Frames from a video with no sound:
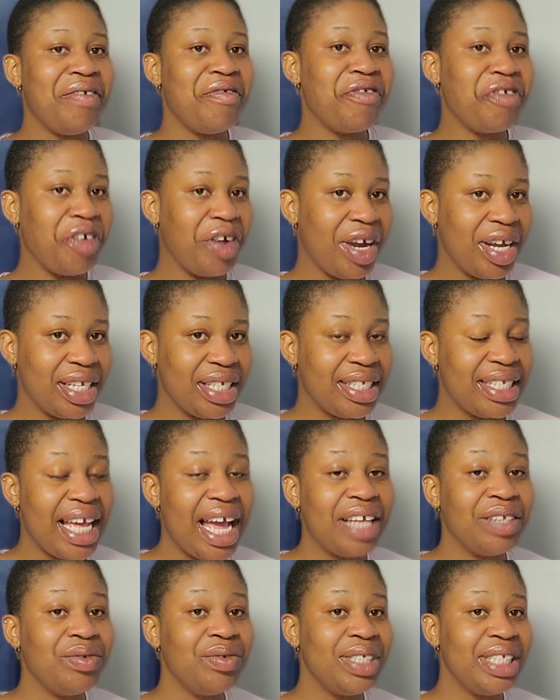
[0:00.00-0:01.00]
in France.
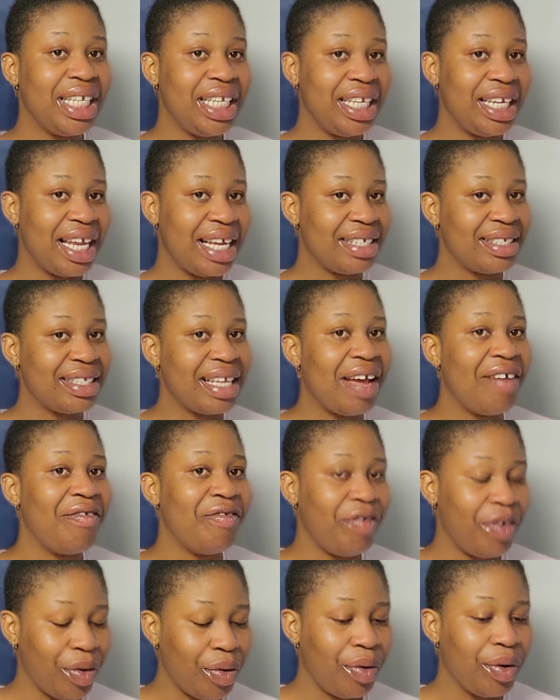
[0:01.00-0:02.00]
I do daily
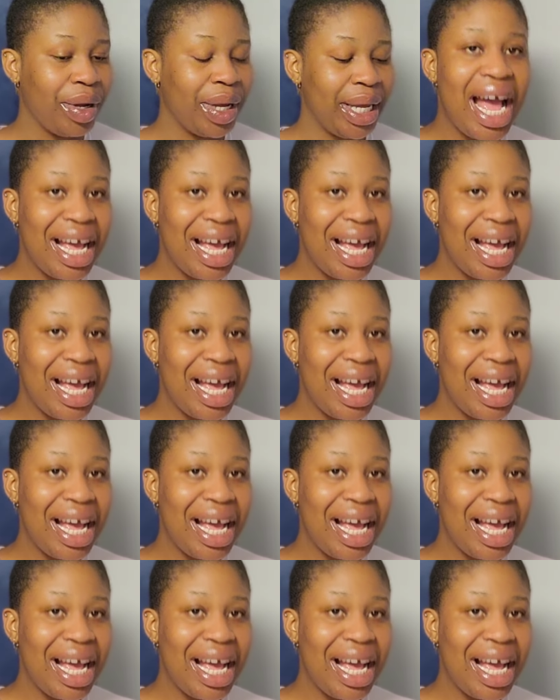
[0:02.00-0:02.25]
lifestyle vlog.